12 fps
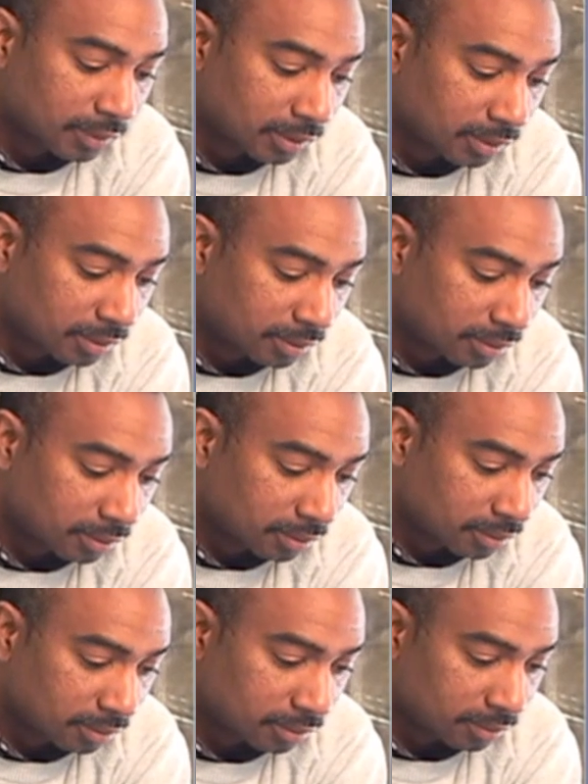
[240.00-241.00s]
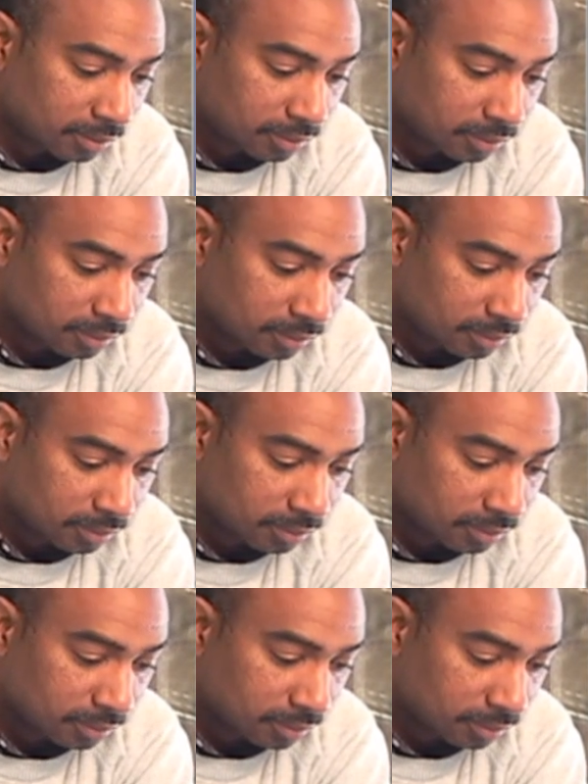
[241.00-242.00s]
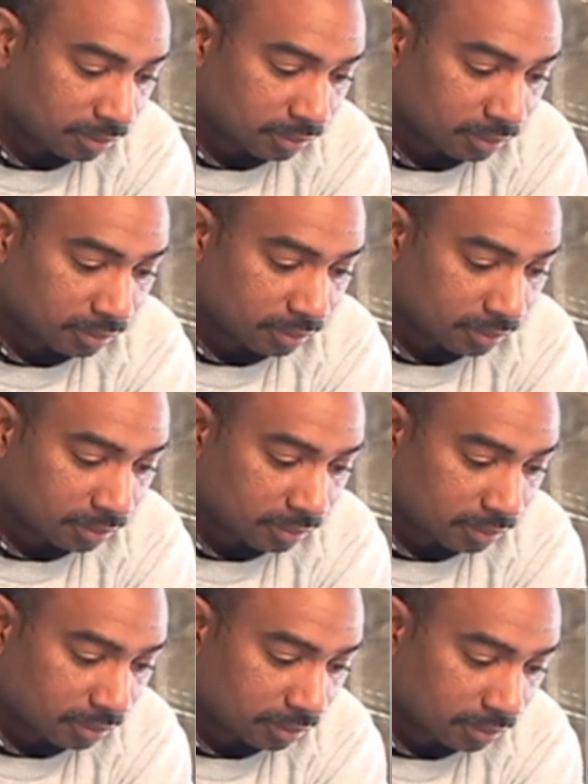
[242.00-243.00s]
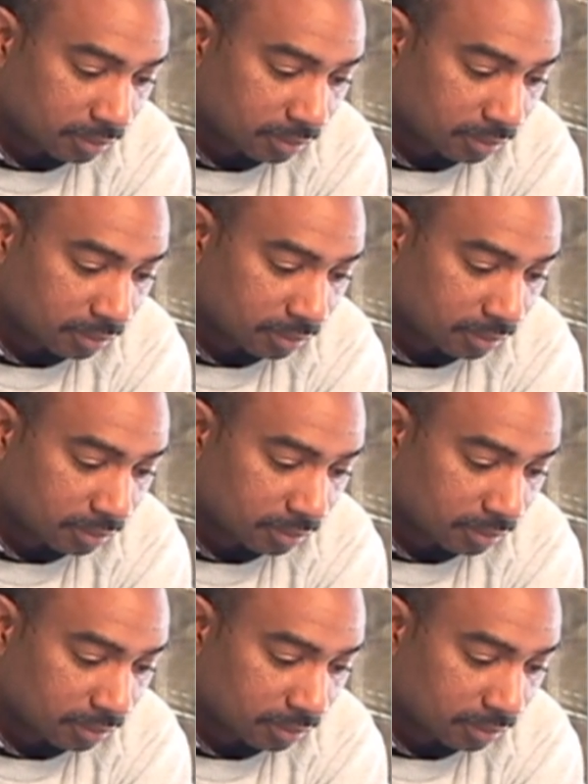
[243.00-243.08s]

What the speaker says: No one is speaking in this clip.